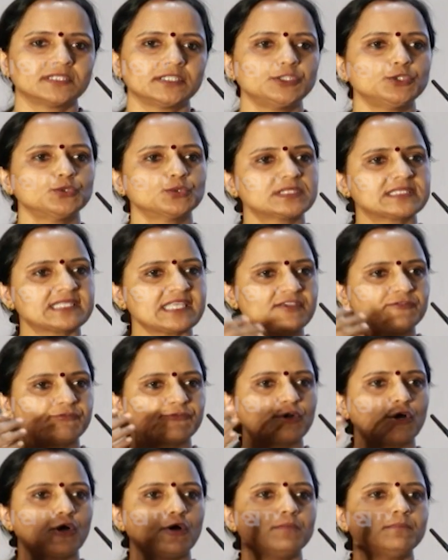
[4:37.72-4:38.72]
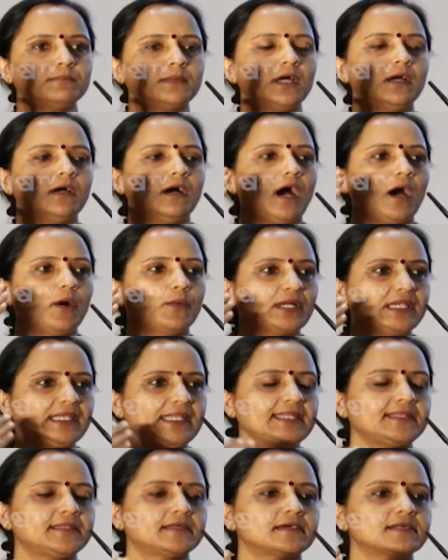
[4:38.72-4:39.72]
You see from our
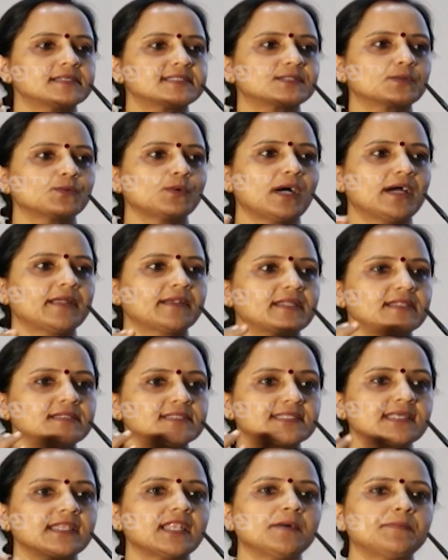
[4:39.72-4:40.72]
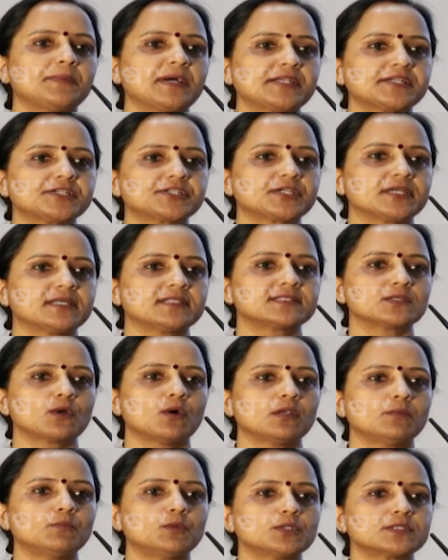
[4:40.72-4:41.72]
leaders who are in Zilla Parishads,
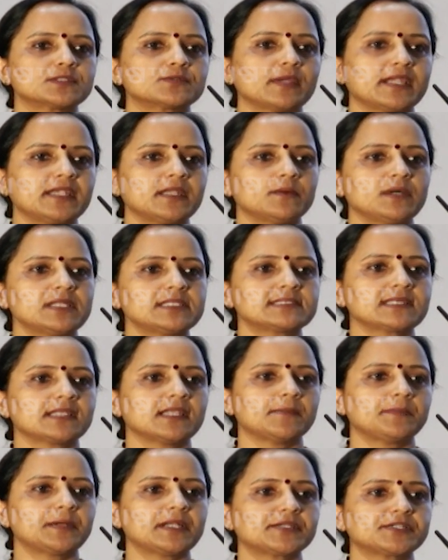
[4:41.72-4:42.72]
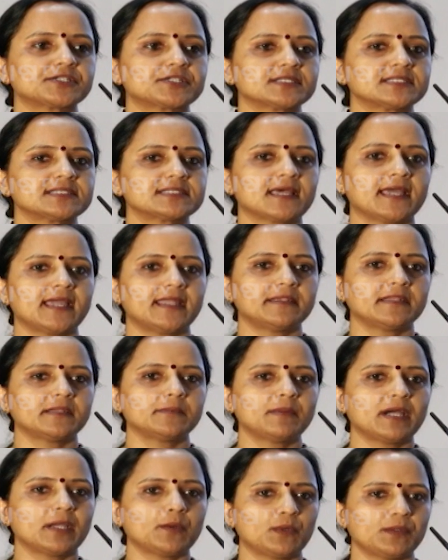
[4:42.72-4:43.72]
almost twenty-one Zilla Parishads are
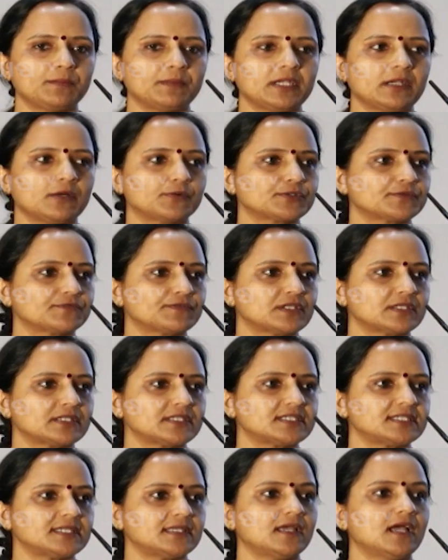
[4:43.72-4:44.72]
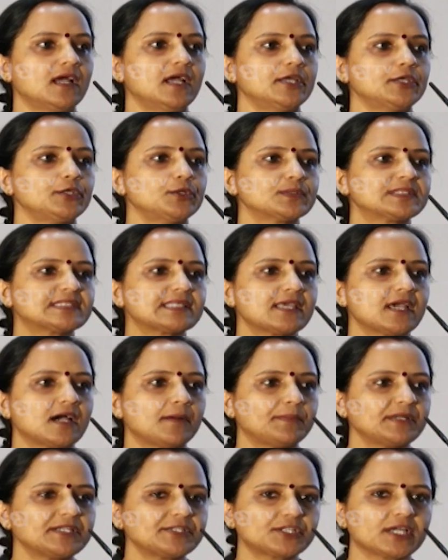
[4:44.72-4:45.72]
headed by women out of thirty. You see
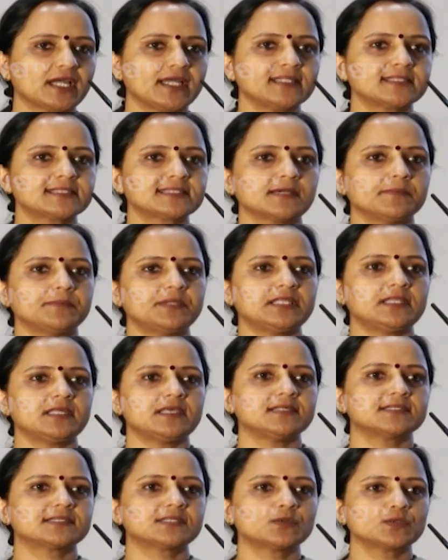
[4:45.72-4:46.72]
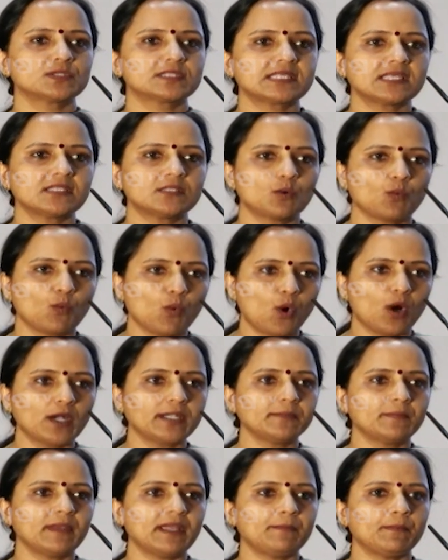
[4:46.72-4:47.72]
our Panchayat Samitis, you see the
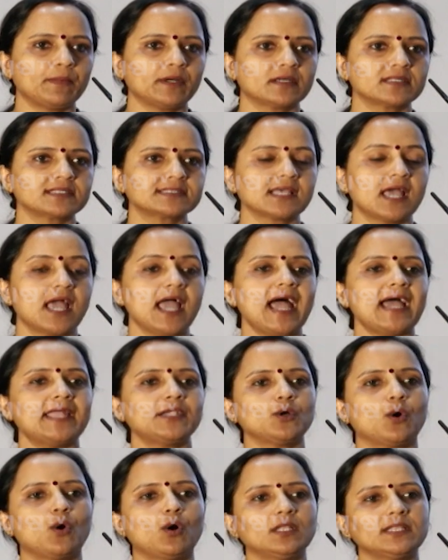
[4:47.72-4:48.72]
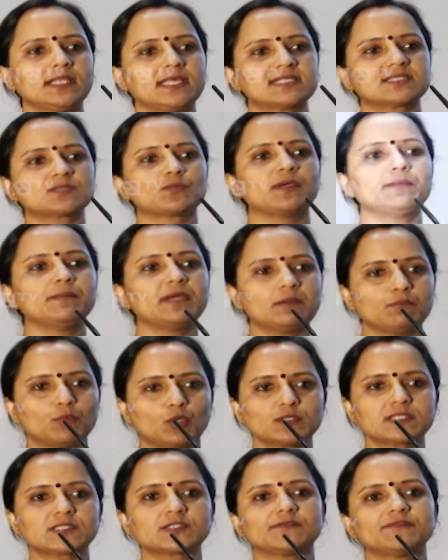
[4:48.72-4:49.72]
ward members, and all these women,
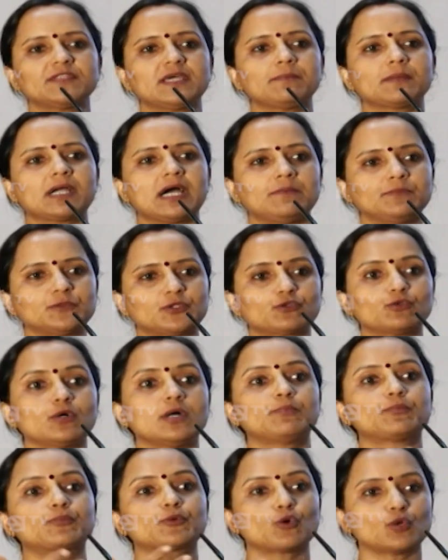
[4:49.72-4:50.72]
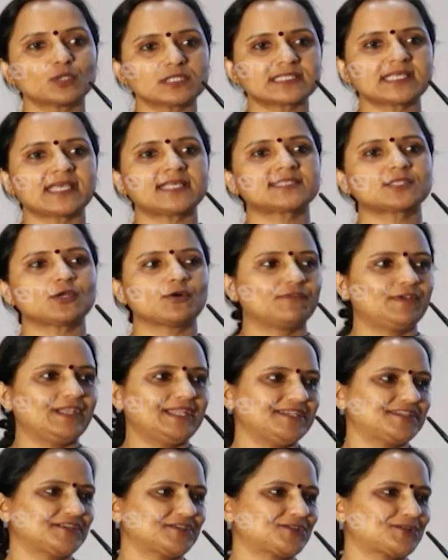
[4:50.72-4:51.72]
most of them come through a process of
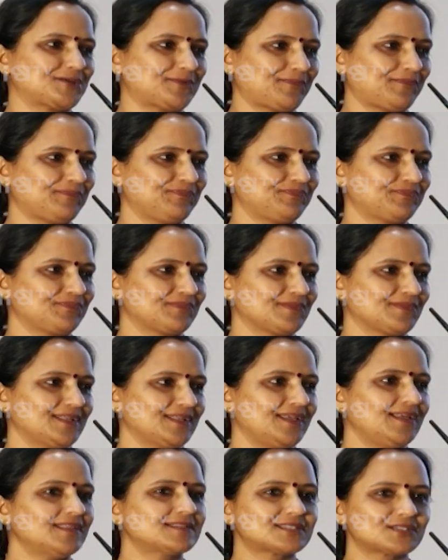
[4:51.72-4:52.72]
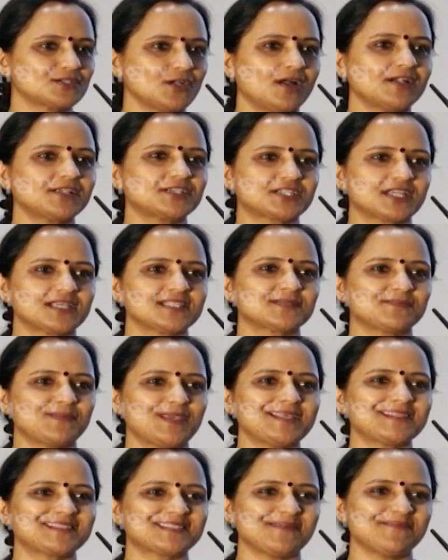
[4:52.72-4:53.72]
leadership. It's not just
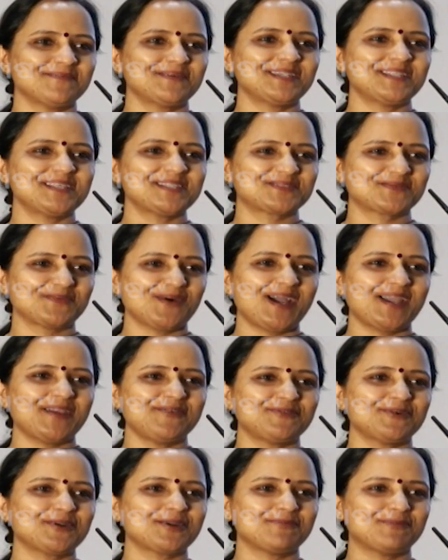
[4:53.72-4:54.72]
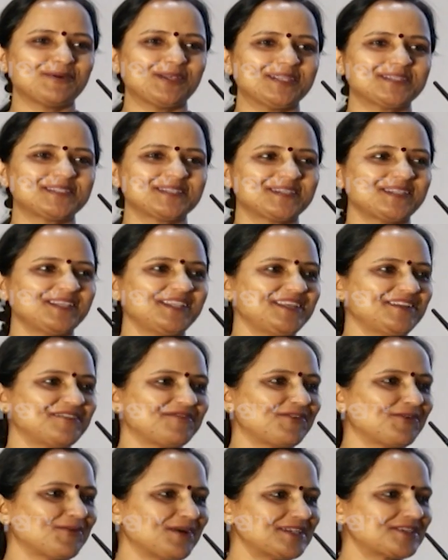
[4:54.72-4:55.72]
being somebody's wife or a politically
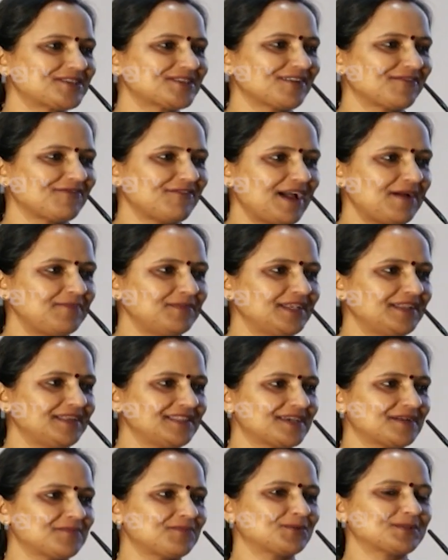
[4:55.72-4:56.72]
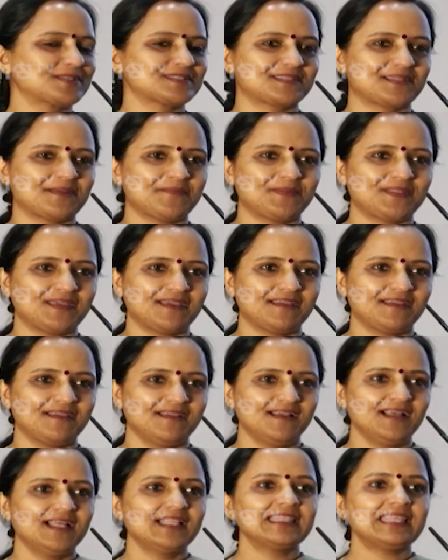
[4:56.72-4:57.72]
influential family that puts them
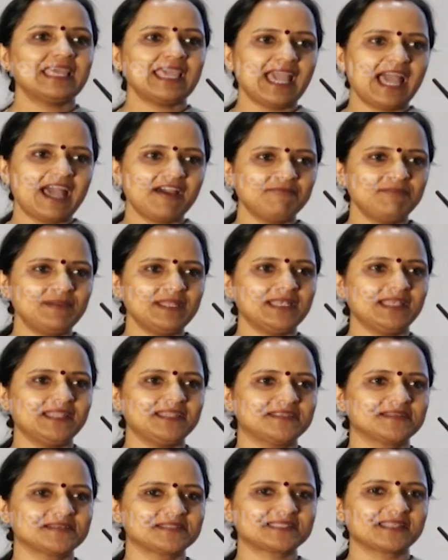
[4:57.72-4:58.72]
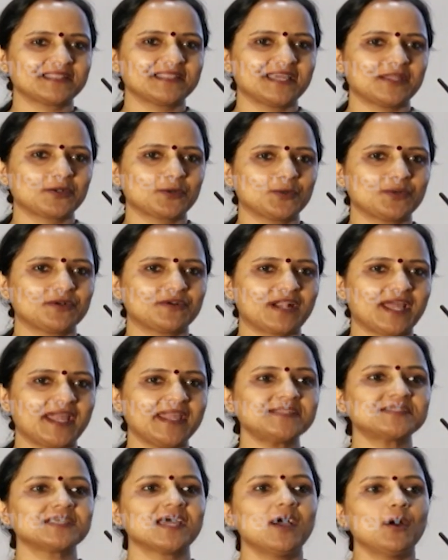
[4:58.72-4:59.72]
there. They have been leaders in their own
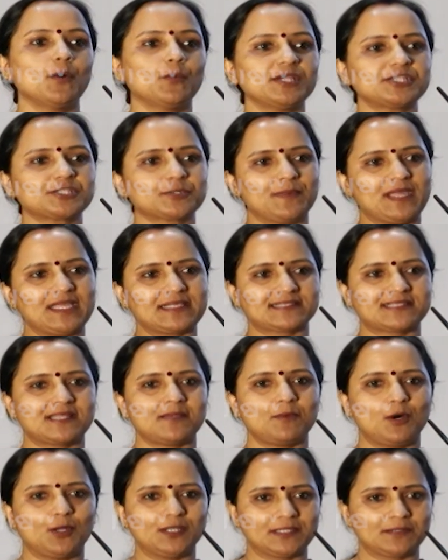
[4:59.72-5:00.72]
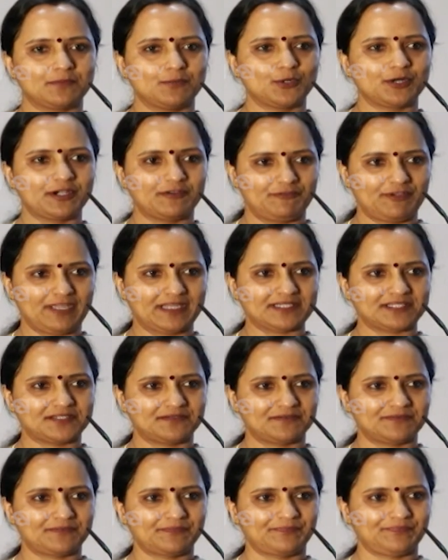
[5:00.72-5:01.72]
right, which makes them all the more
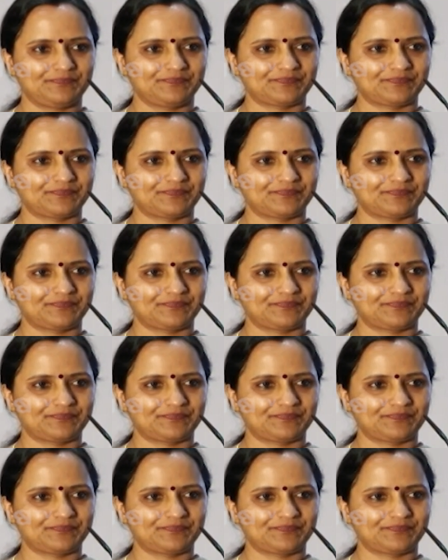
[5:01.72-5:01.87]
effective.